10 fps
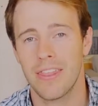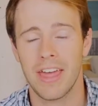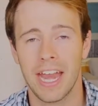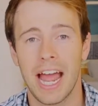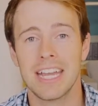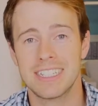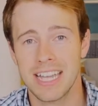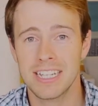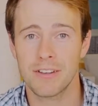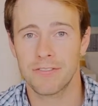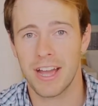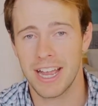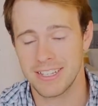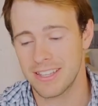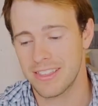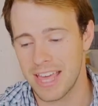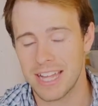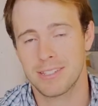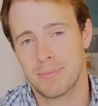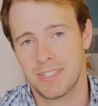that identifies
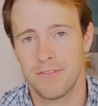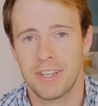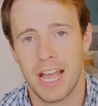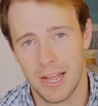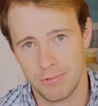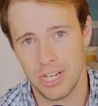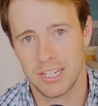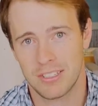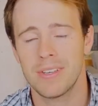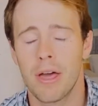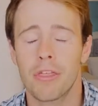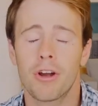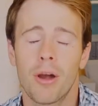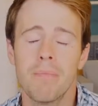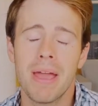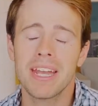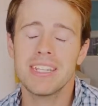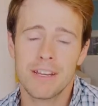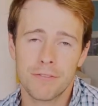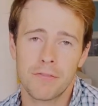that specific object. Now, there are many
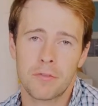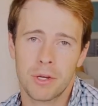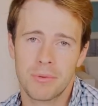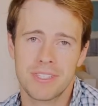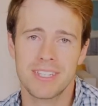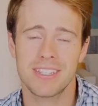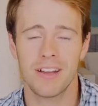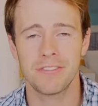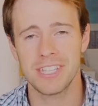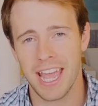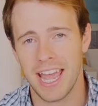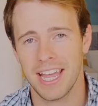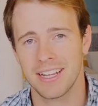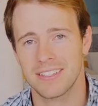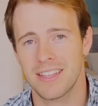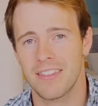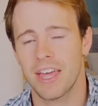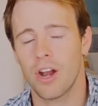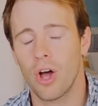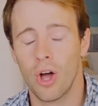different frequencies of tags
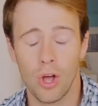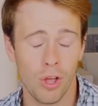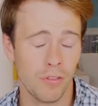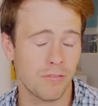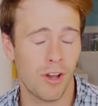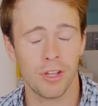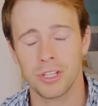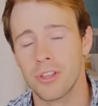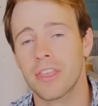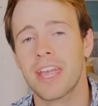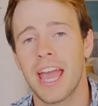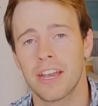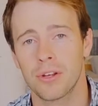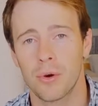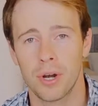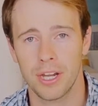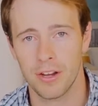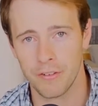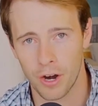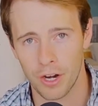that all fall under the category
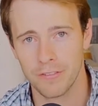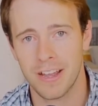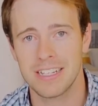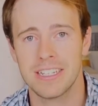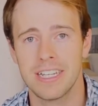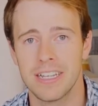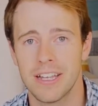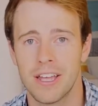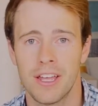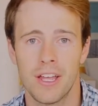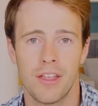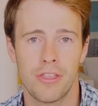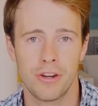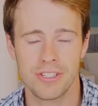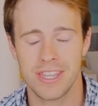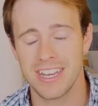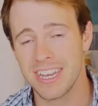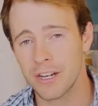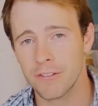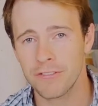of R F I D. There's the
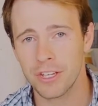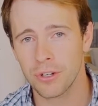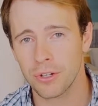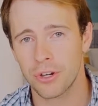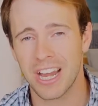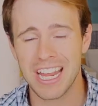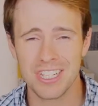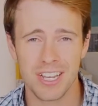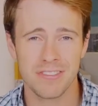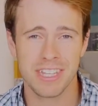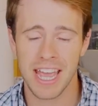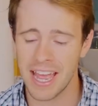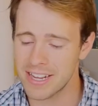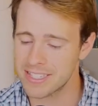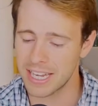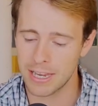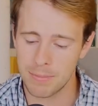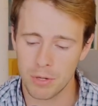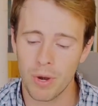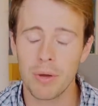near field or H F tags that can
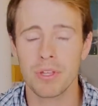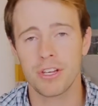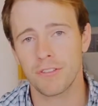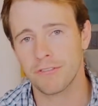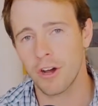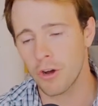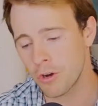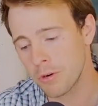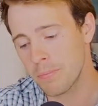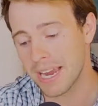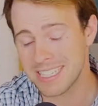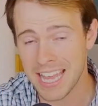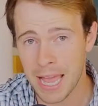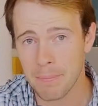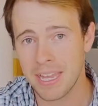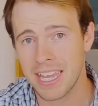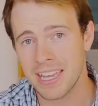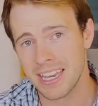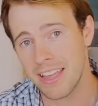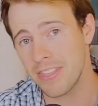be read with your phone by tapping
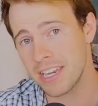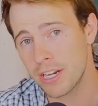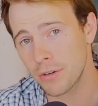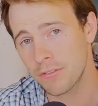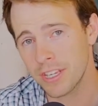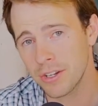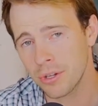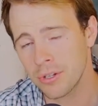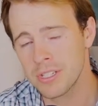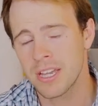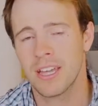it in the near field.